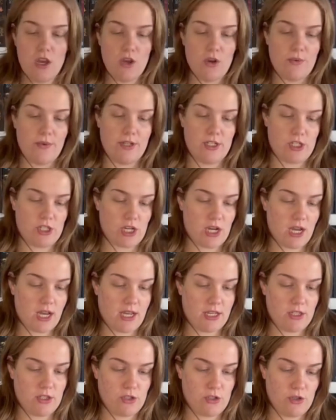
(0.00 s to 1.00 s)
which are
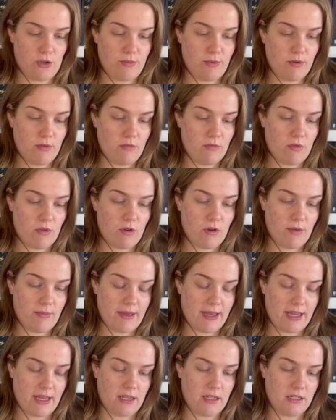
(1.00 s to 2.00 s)
super warm
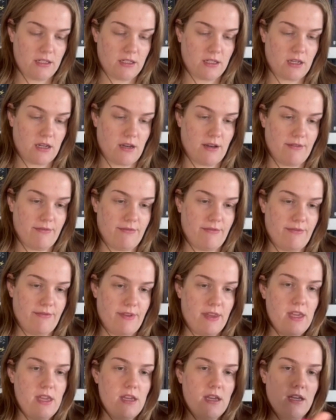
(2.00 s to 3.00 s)
and comfy.